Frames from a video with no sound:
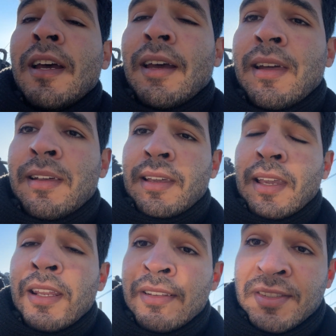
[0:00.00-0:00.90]

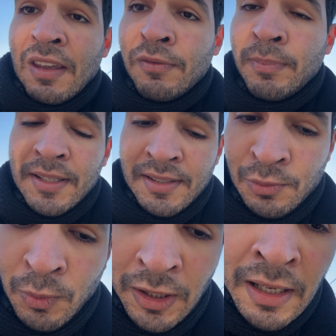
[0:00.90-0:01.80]
in a safe place as
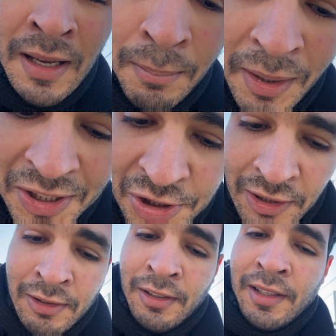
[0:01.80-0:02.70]
well. But
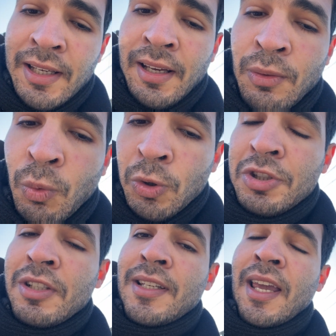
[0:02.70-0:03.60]
generally,
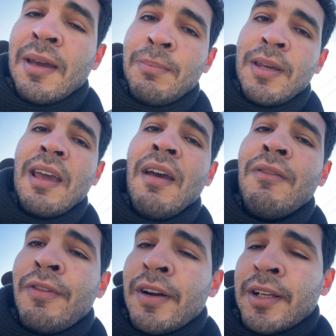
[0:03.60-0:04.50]
watches can be a
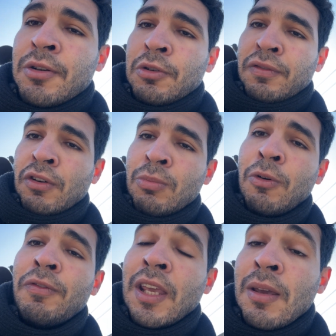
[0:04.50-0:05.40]
very good form
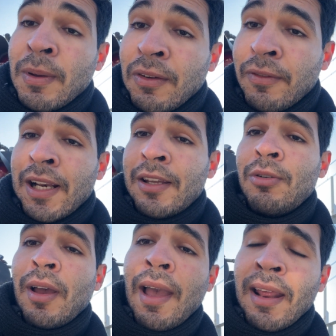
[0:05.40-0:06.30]
of keeping
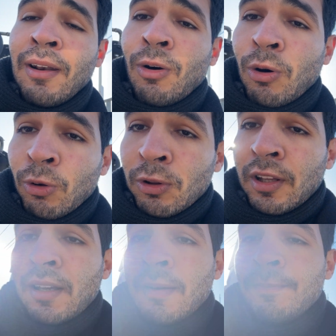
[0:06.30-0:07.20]
value and
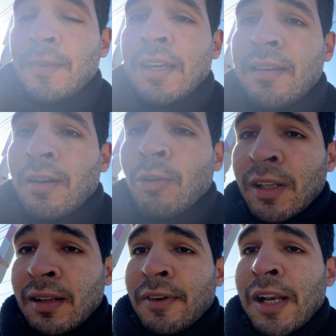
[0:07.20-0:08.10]
holding
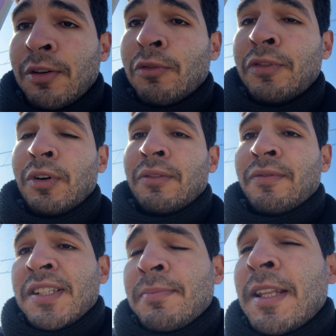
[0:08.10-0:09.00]
the value of your
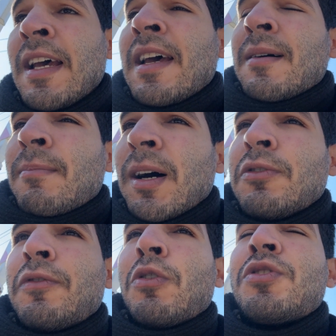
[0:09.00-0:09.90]
investment. But
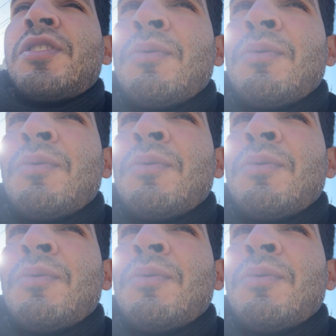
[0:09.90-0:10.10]
of course, you